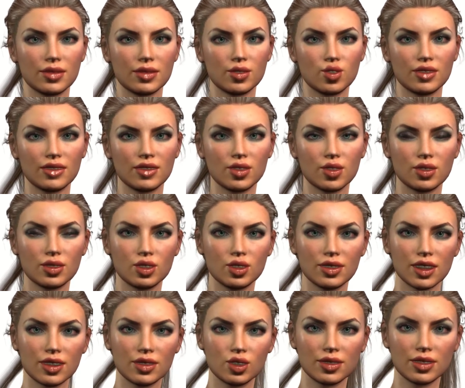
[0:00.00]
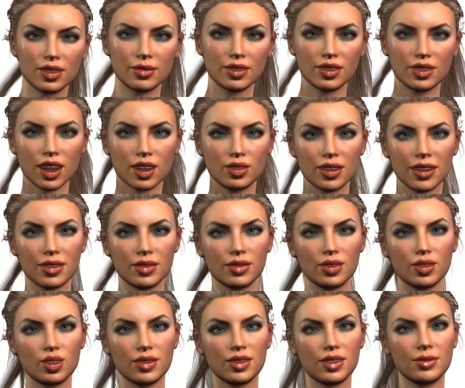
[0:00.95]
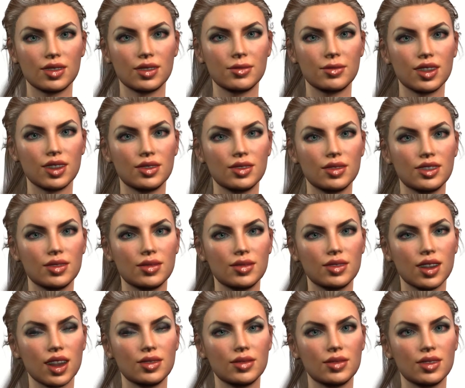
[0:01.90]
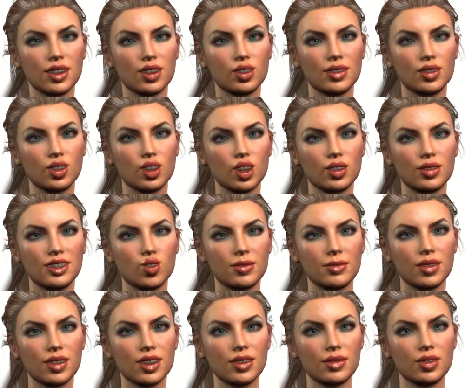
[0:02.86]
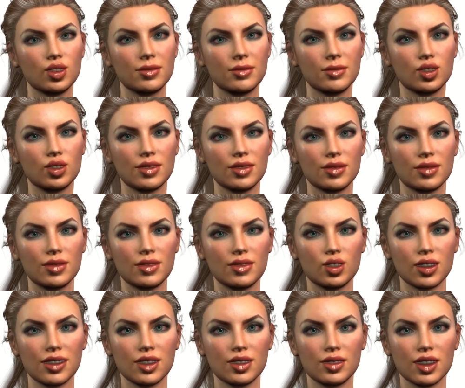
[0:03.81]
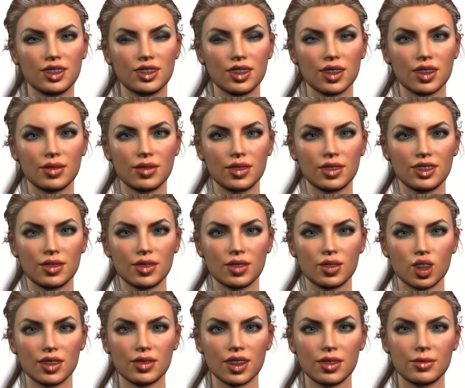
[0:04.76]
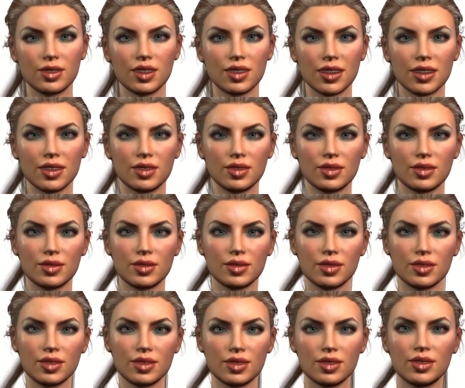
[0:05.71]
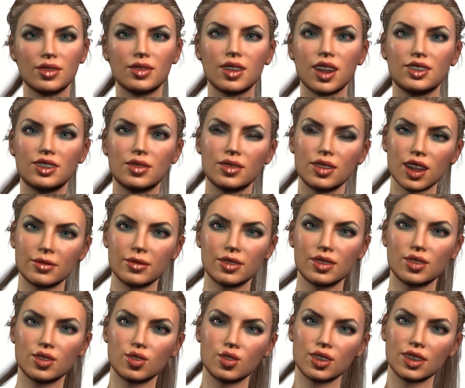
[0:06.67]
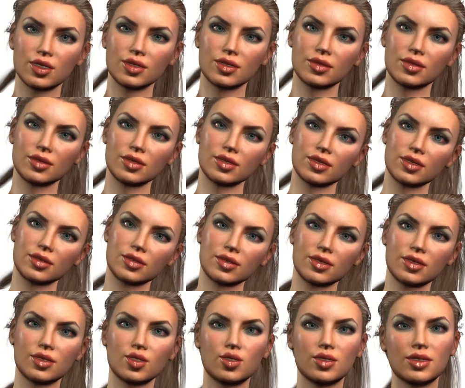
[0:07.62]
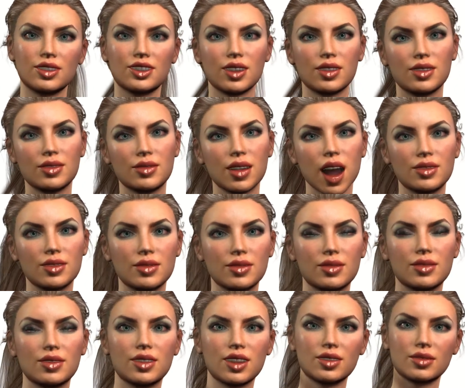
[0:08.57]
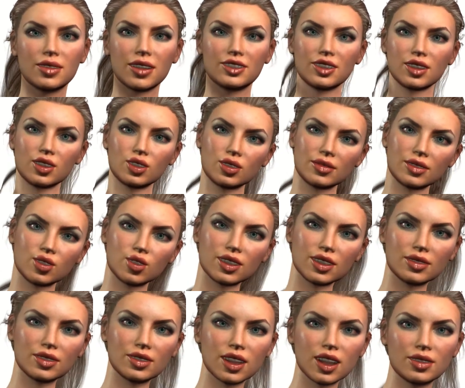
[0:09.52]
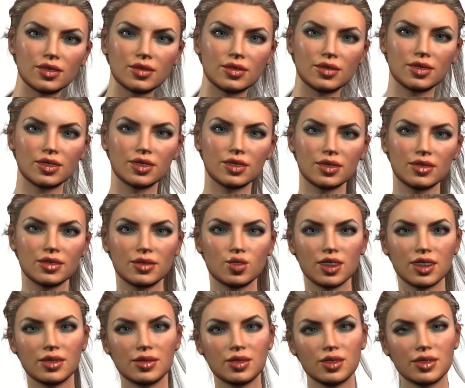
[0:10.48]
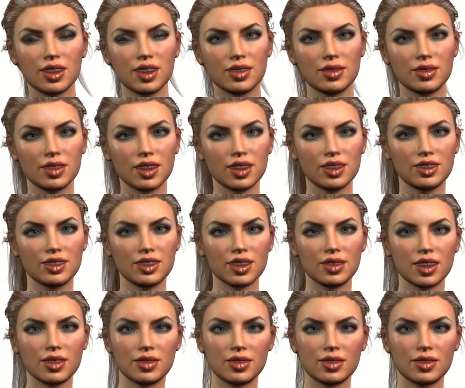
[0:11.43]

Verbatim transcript: Or for example in the image on the left, the pair one to two ends in the pair three to six at the other end. This problem can appear, for example, if the same color code is not followed at both ends of the